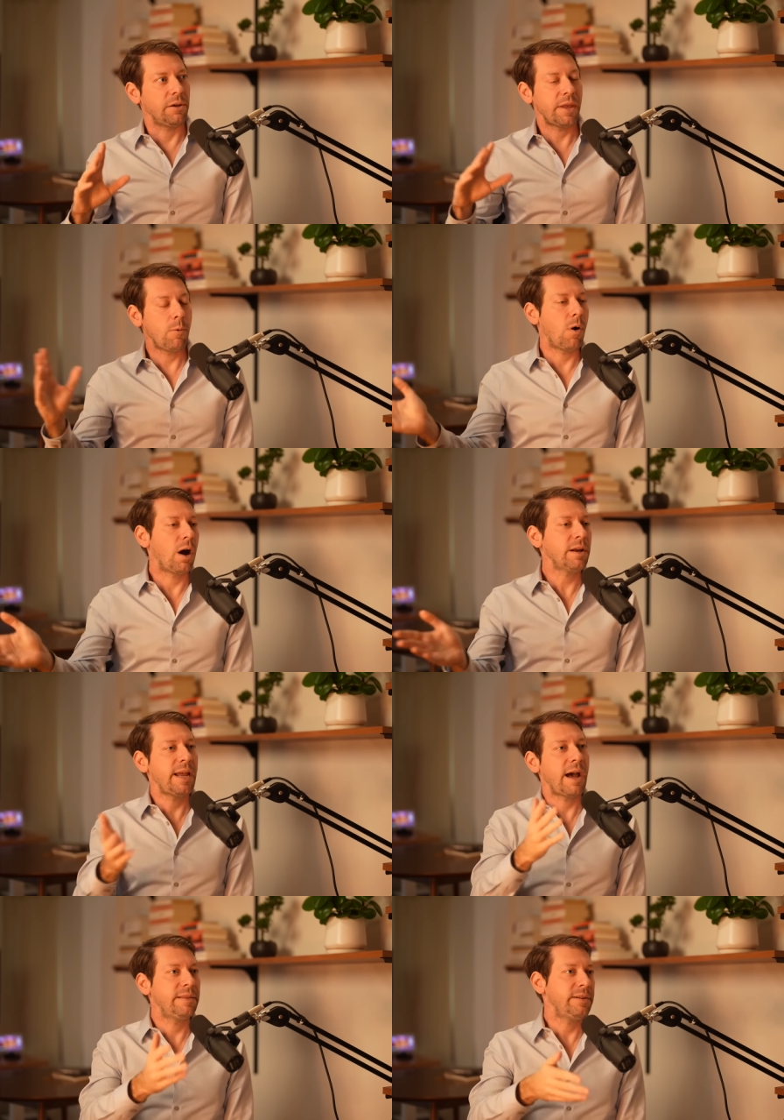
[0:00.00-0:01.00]
They walk
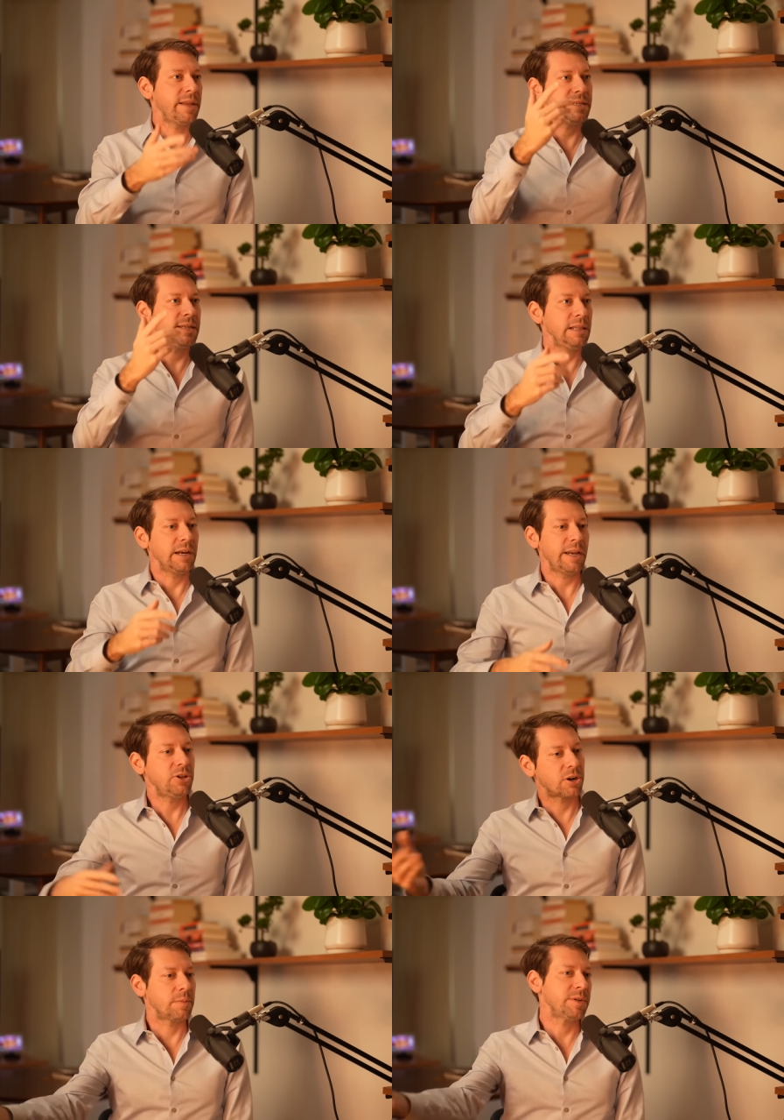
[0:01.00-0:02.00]
down till they see Lucky
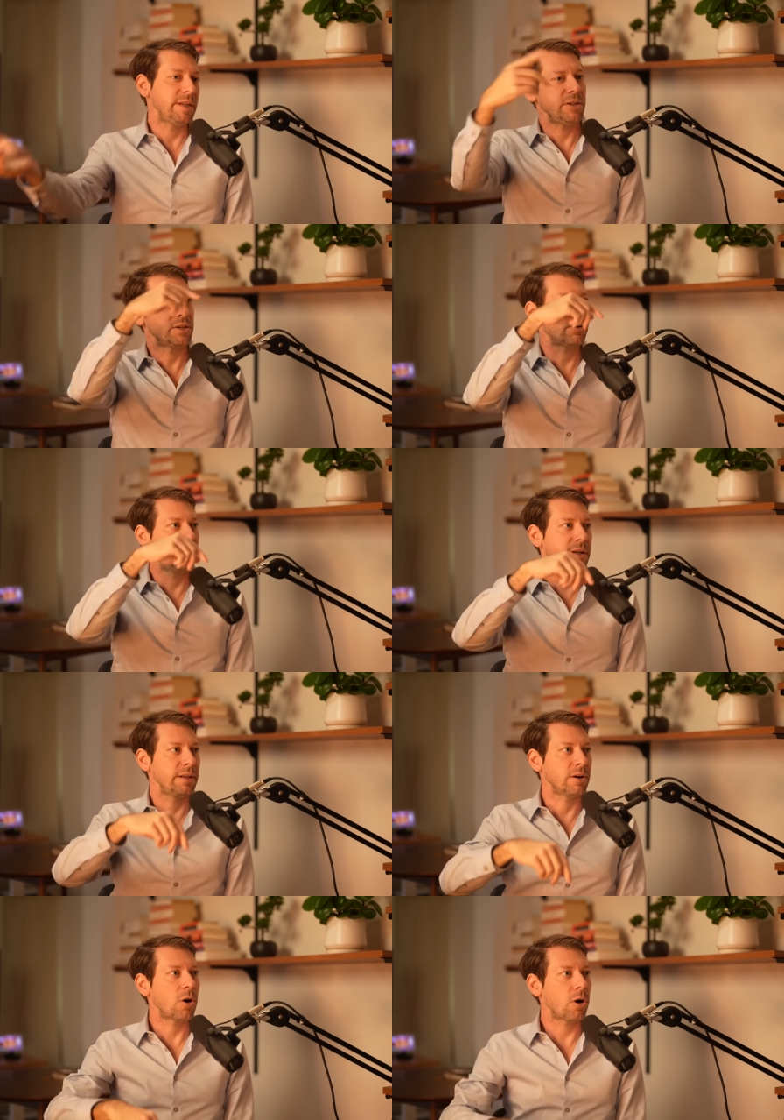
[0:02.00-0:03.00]
Charms and they just throw it in
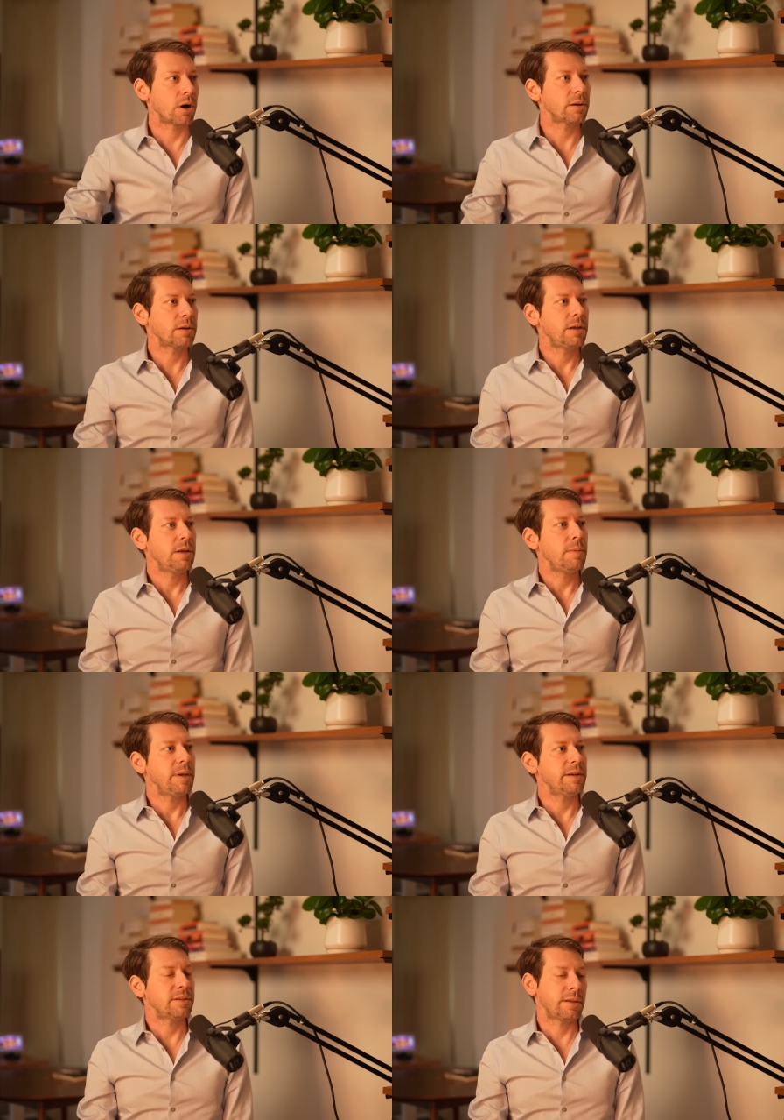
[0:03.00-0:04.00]
their cart
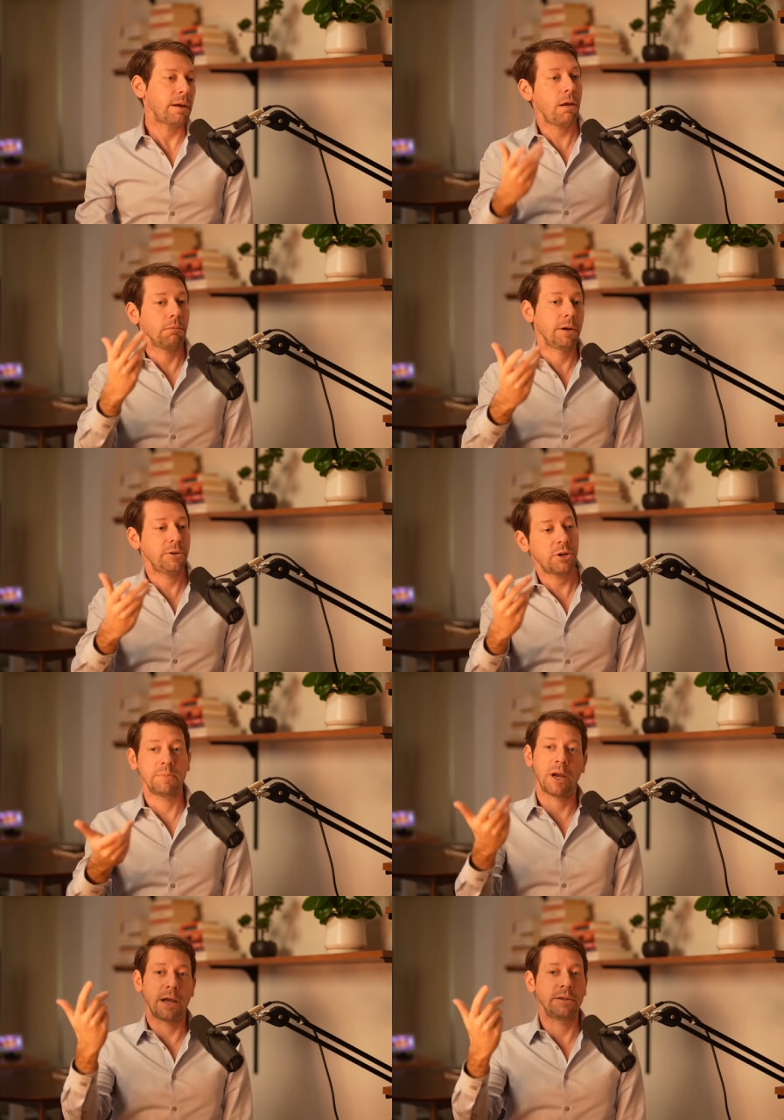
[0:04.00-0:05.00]
because they're like, oh, Lucky
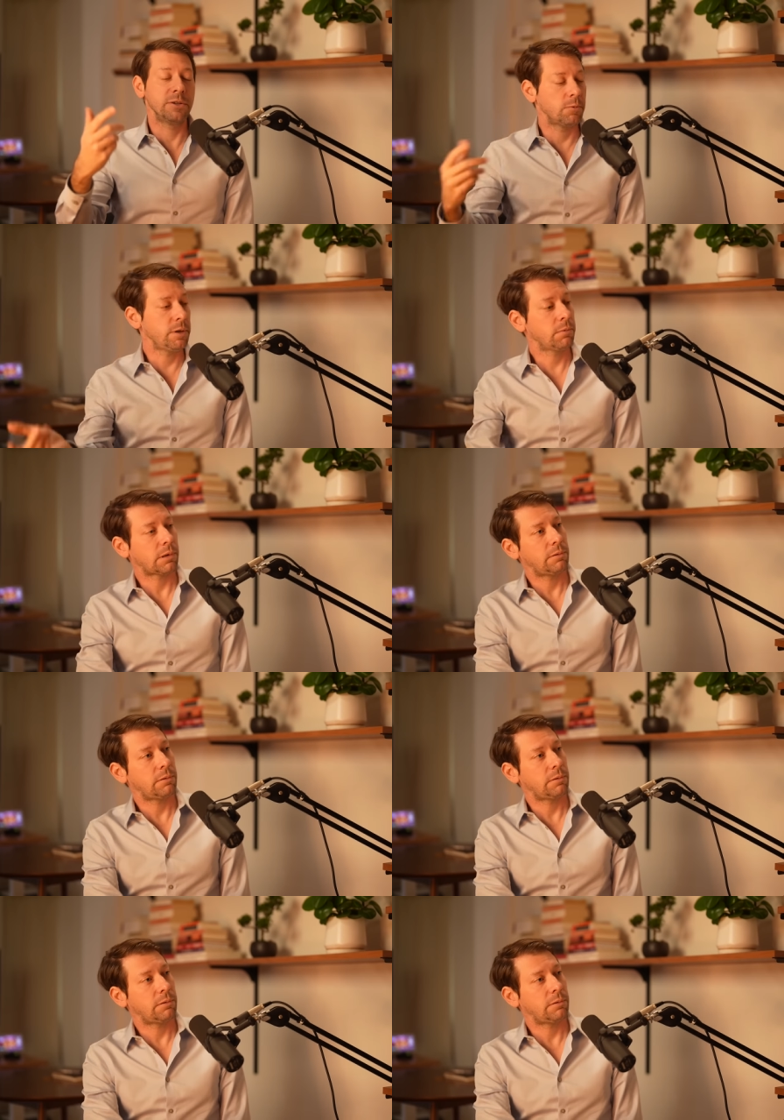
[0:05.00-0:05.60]
Charms, I like this one.